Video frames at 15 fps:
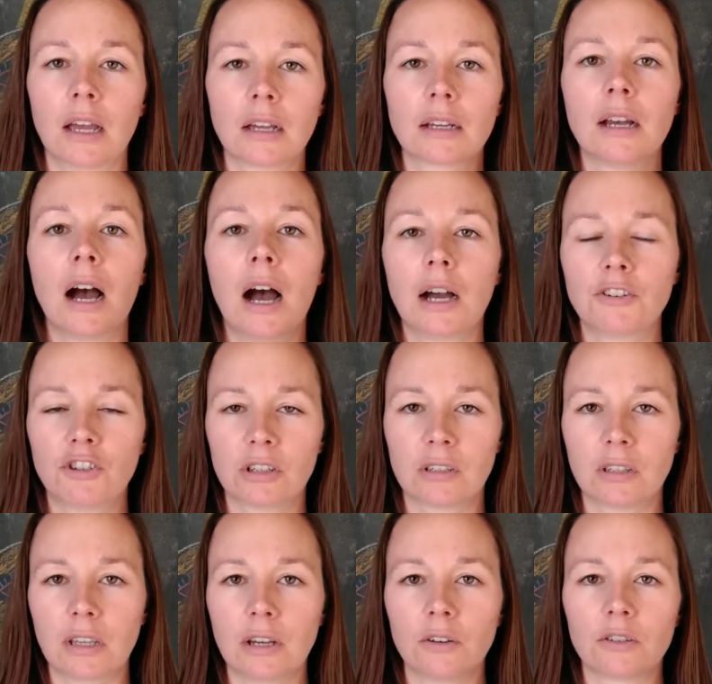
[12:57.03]

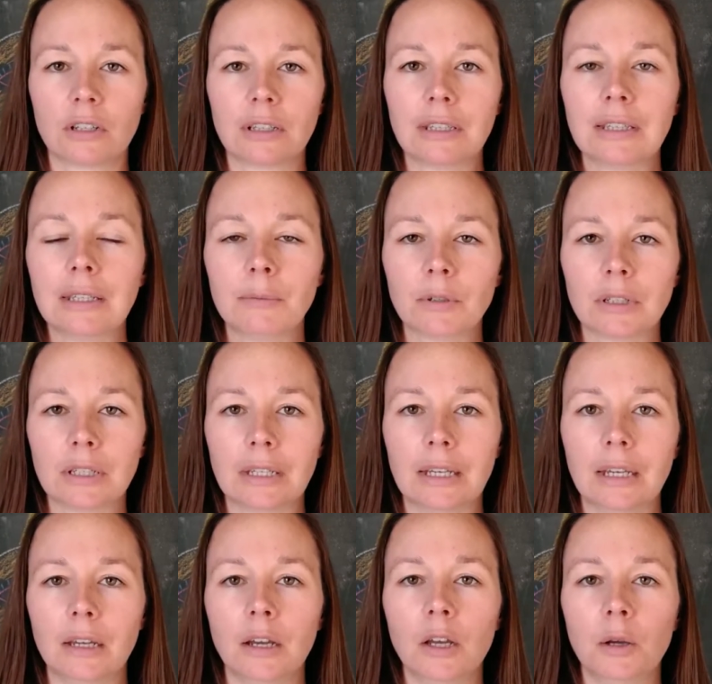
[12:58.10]
consciously or
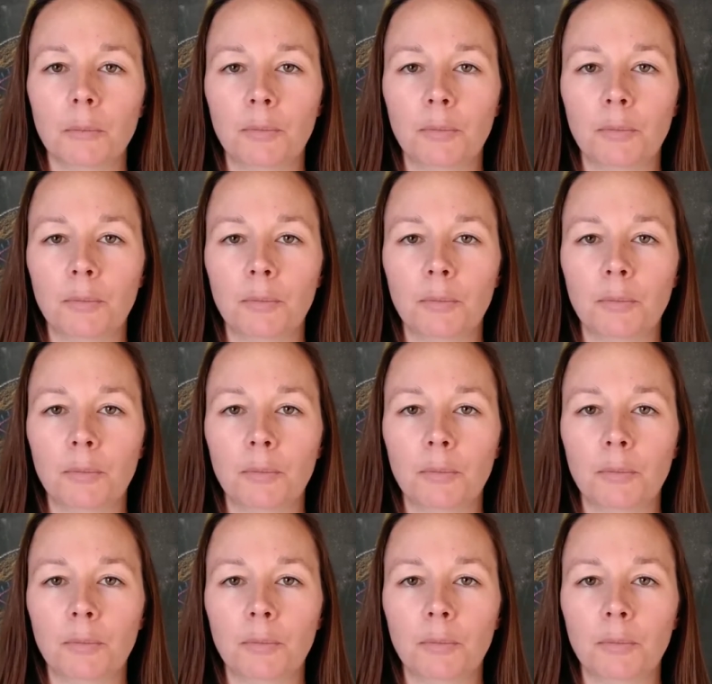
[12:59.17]
deliberately